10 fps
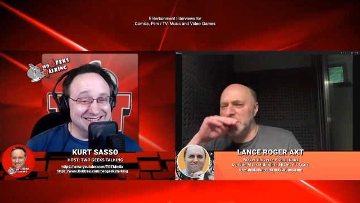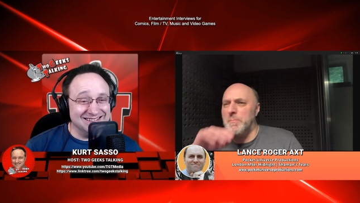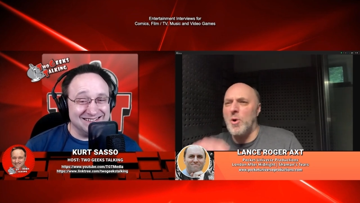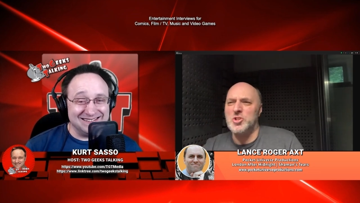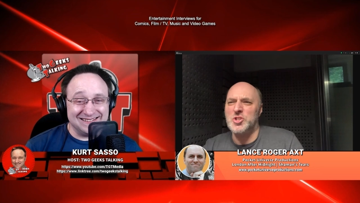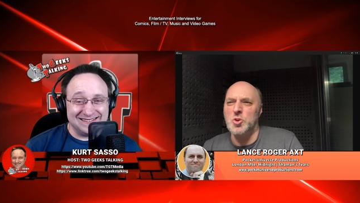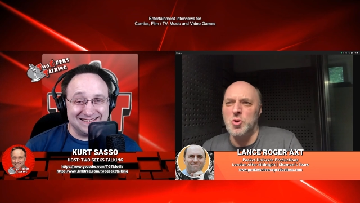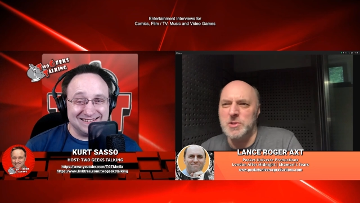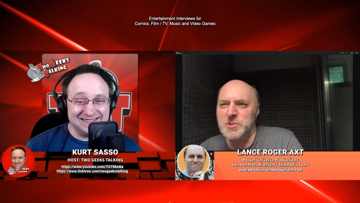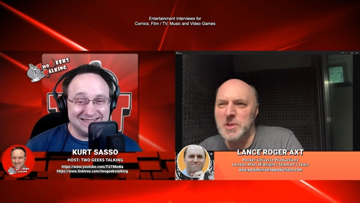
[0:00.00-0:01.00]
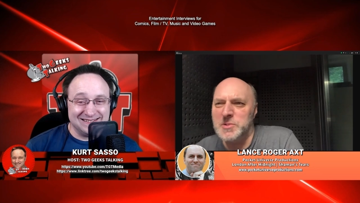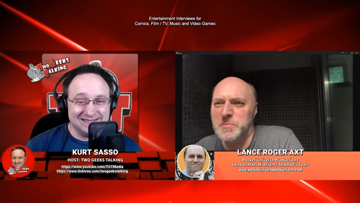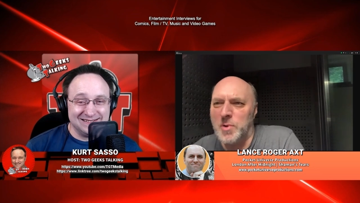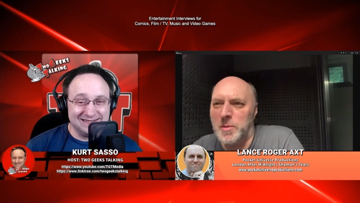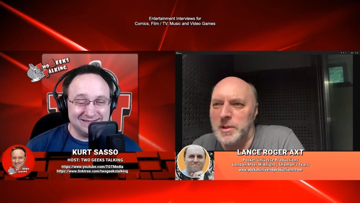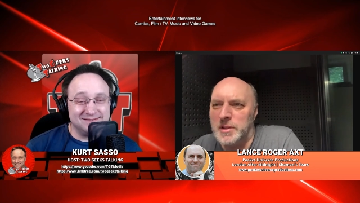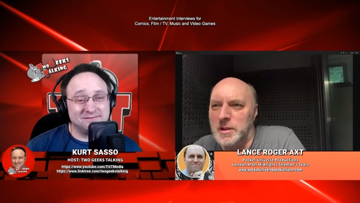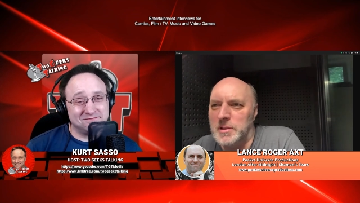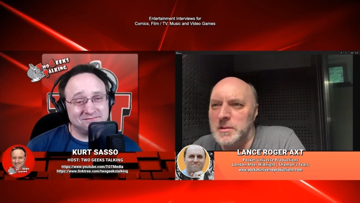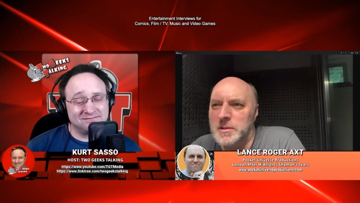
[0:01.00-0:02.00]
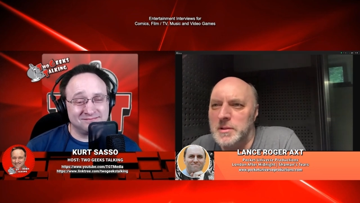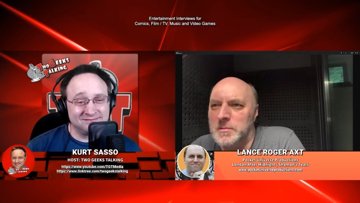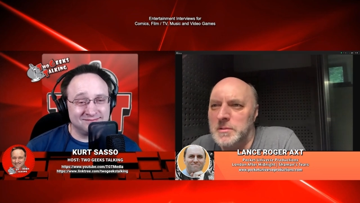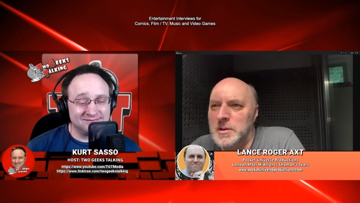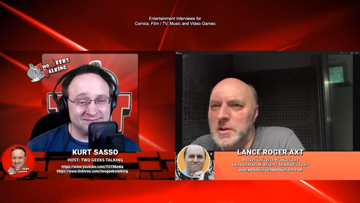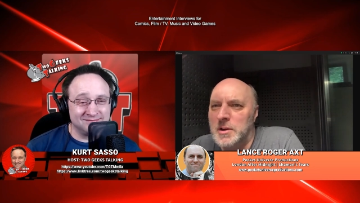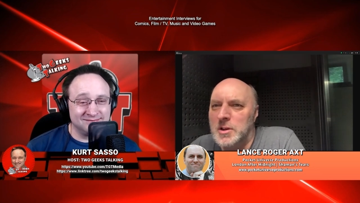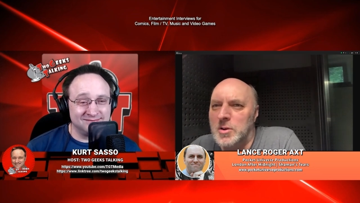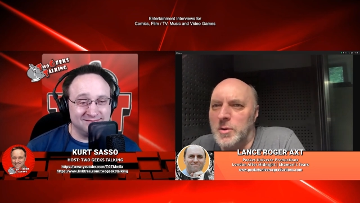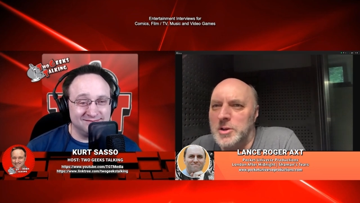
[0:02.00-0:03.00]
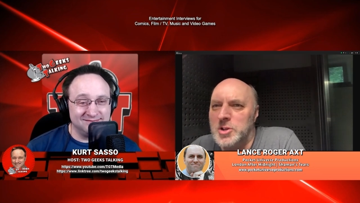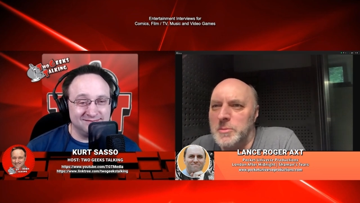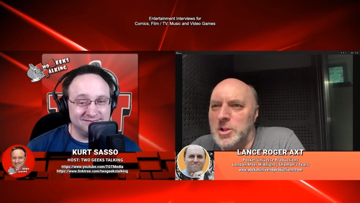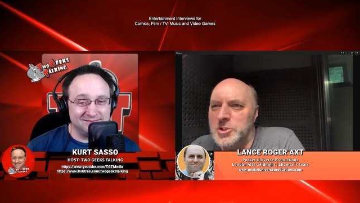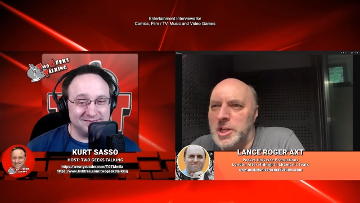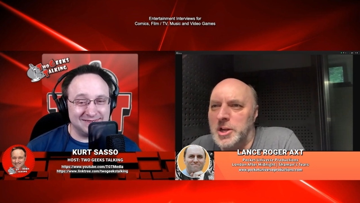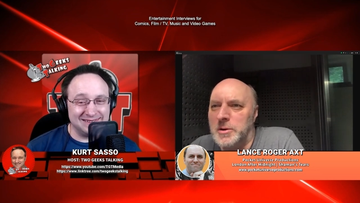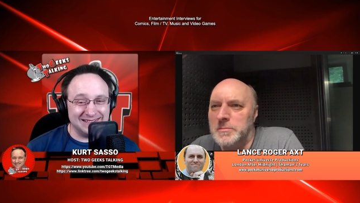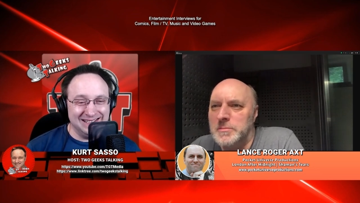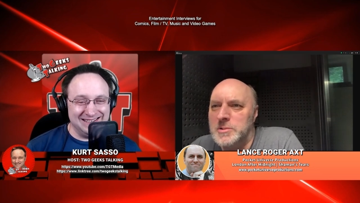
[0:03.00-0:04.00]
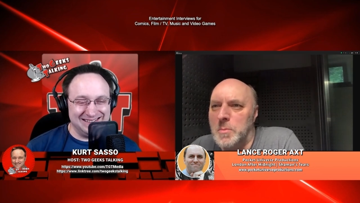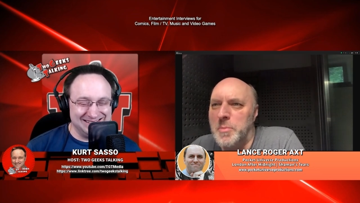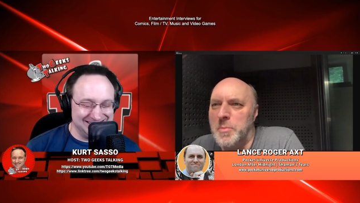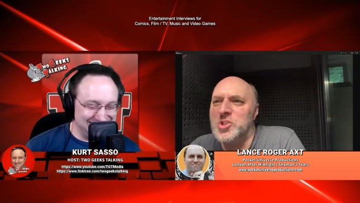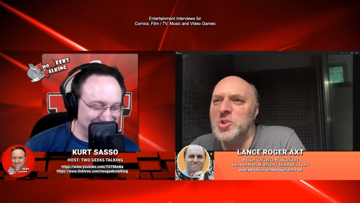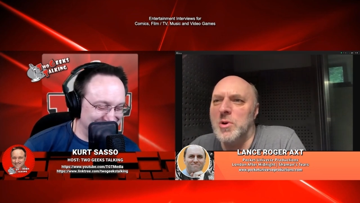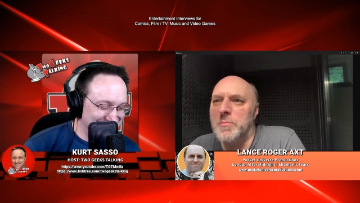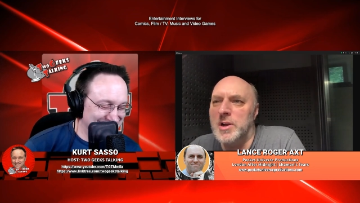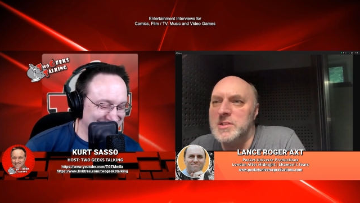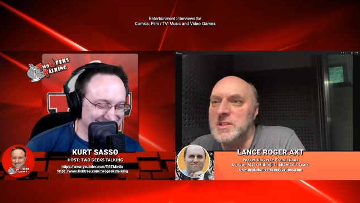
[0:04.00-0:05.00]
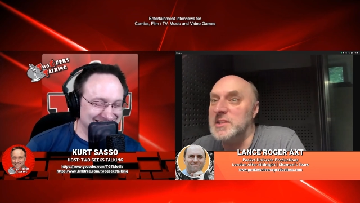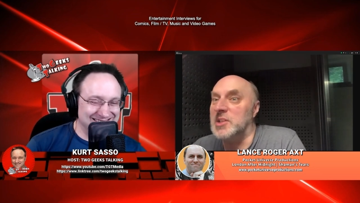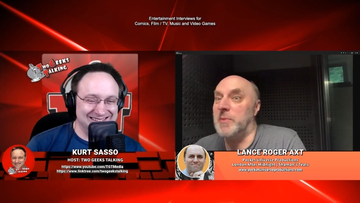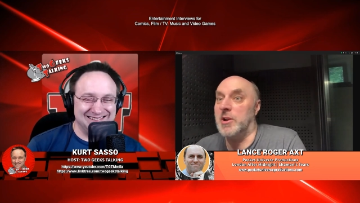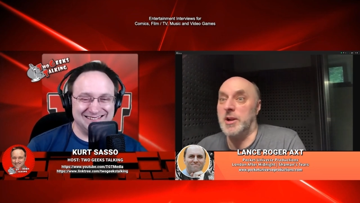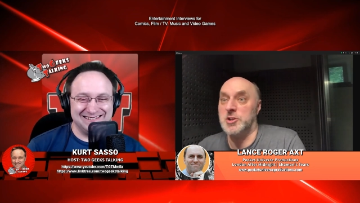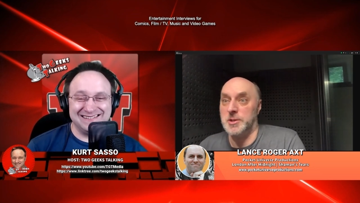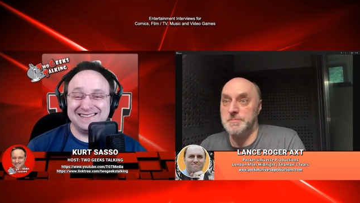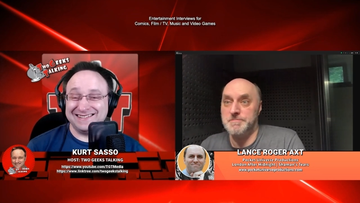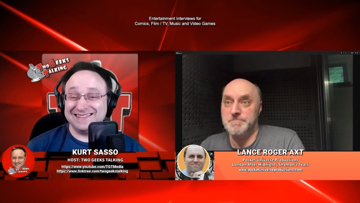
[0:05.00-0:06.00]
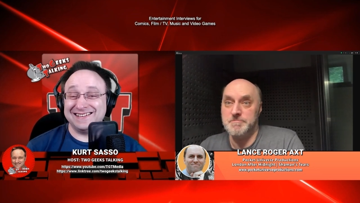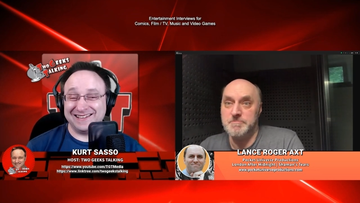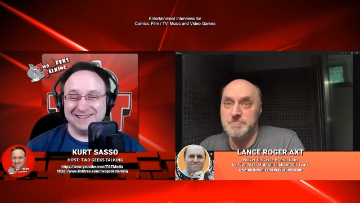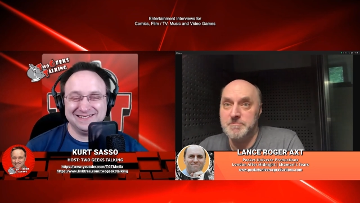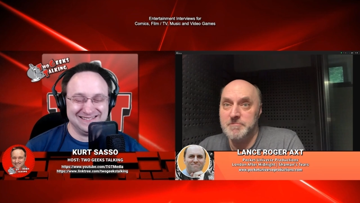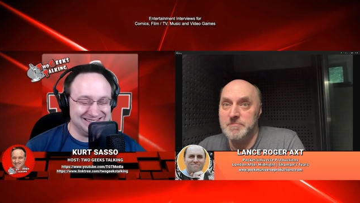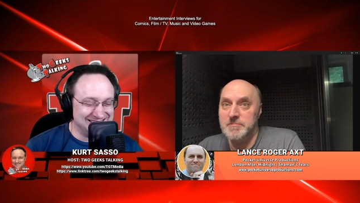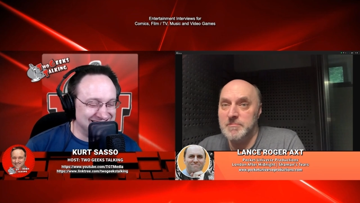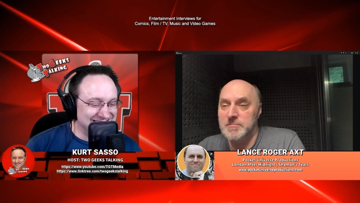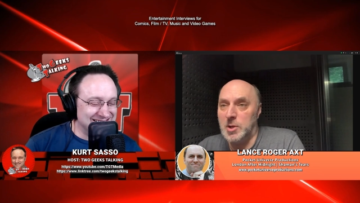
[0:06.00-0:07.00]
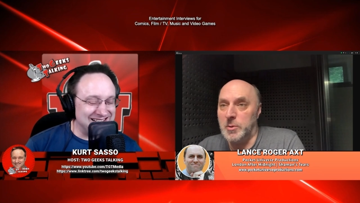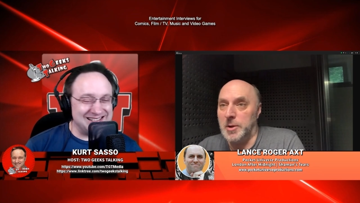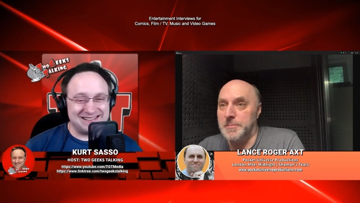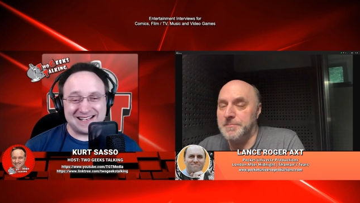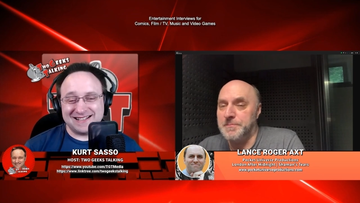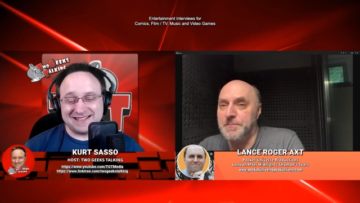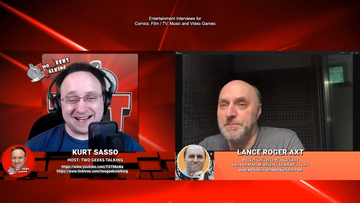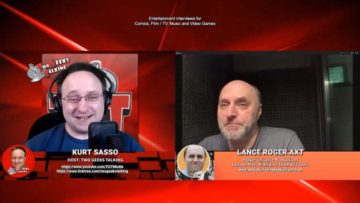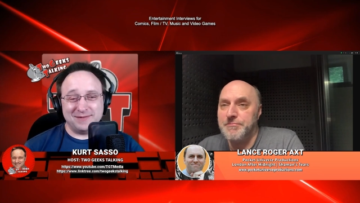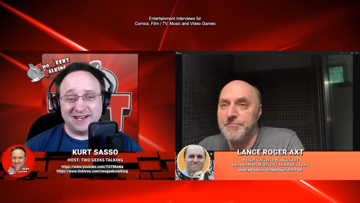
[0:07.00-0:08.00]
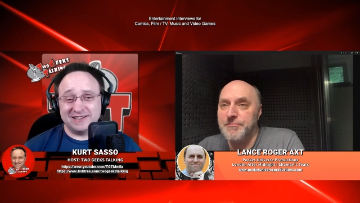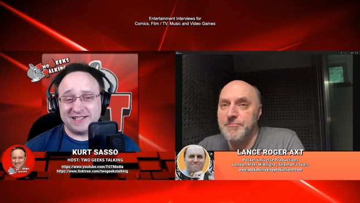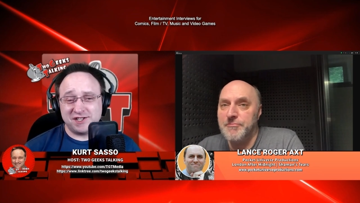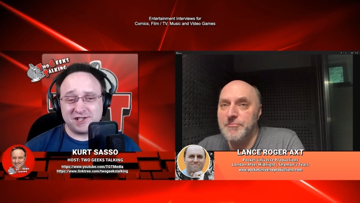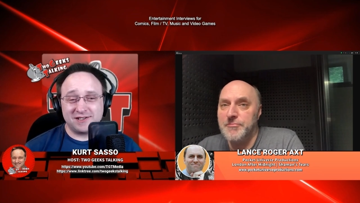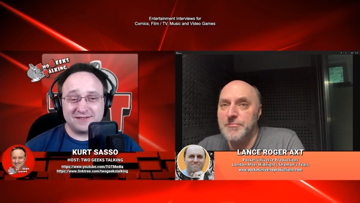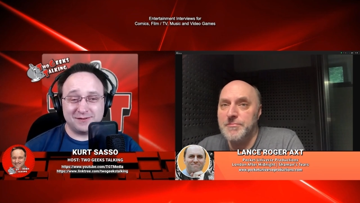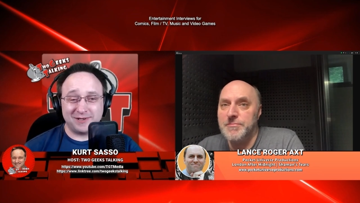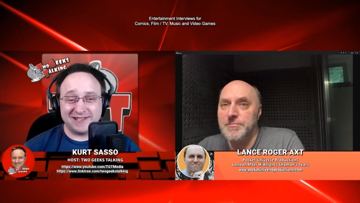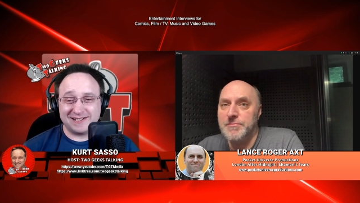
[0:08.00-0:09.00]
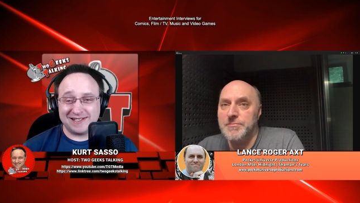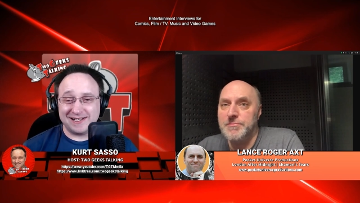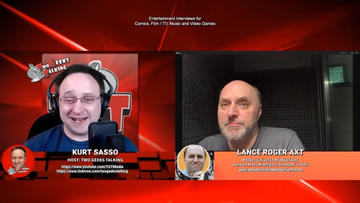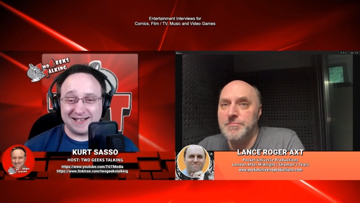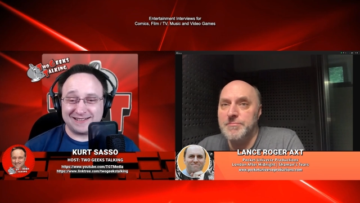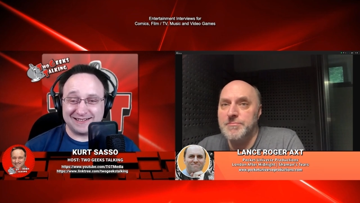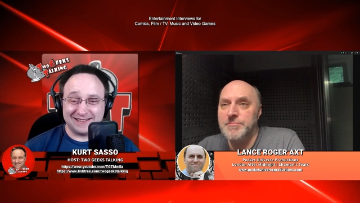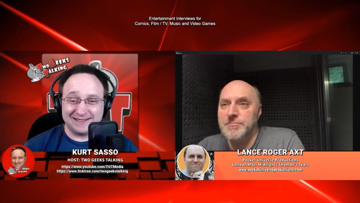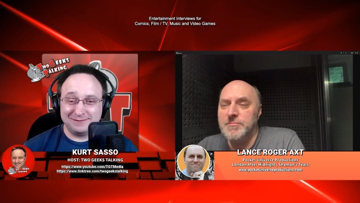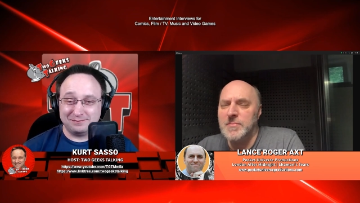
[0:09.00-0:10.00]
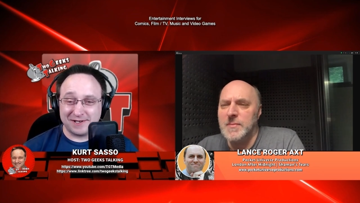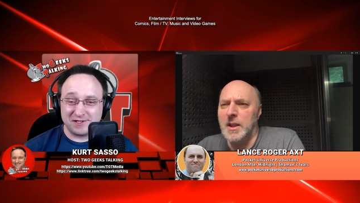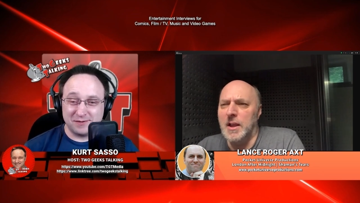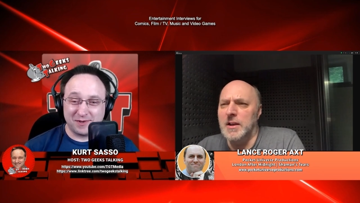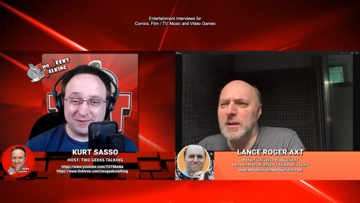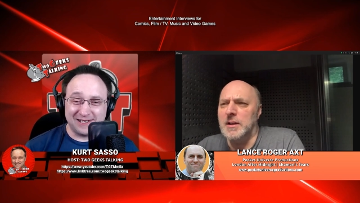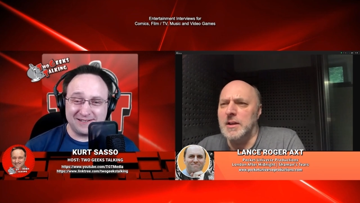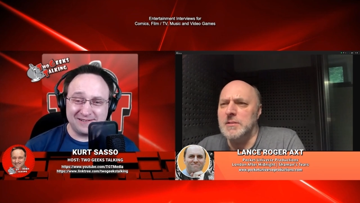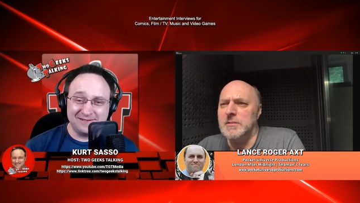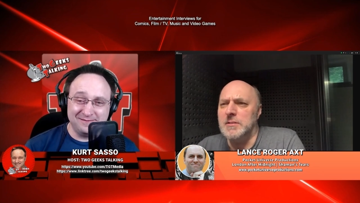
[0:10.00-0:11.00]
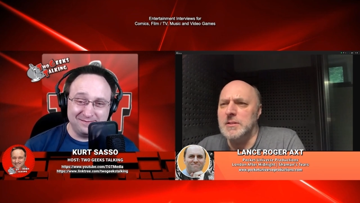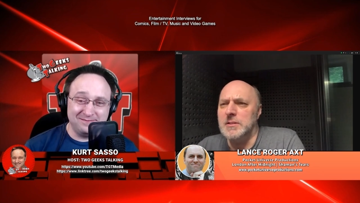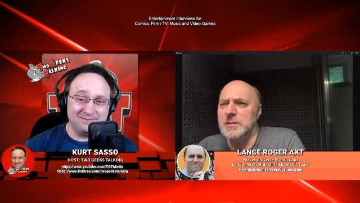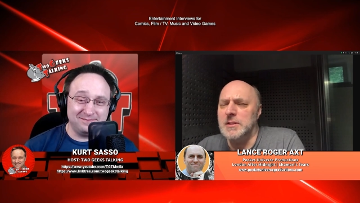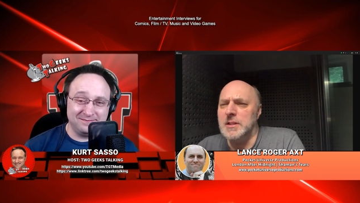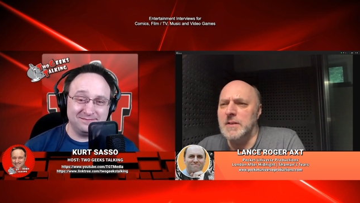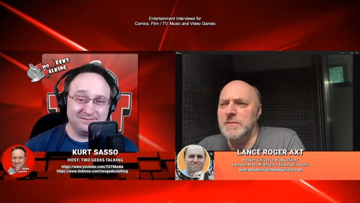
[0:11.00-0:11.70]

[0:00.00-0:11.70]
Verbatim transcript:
Speaker 1: Barsoom is, is probably the, the correct terminology here. So Barsumer bust. That sounds better actually.
Speaker 2: There you go. go. That, that is that going to be on a T-shirt? Are we going to see that uh, Barsumer oh, bust?
Speaker 1: Love to